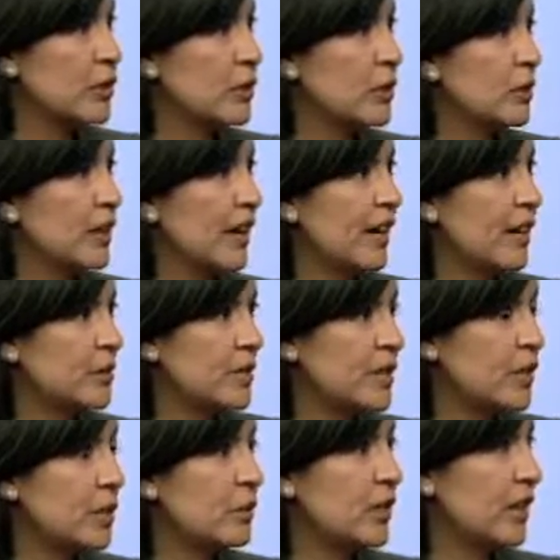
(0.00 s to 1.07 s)
to the
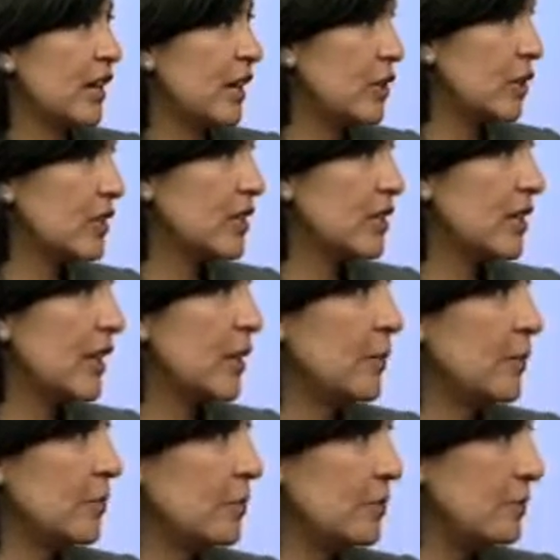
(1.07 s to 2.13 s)
IOC communications
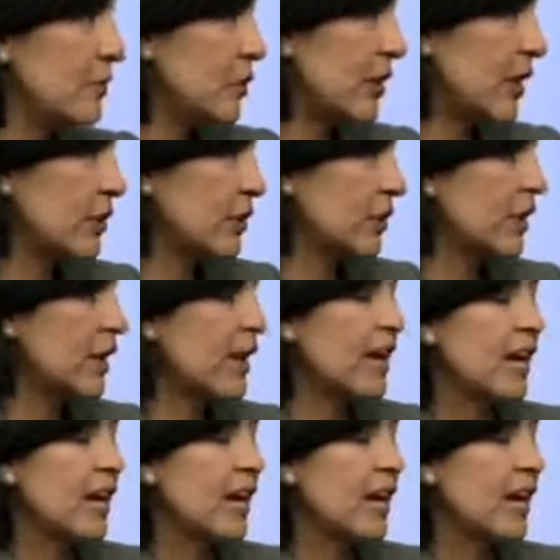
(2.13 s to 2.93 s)
director.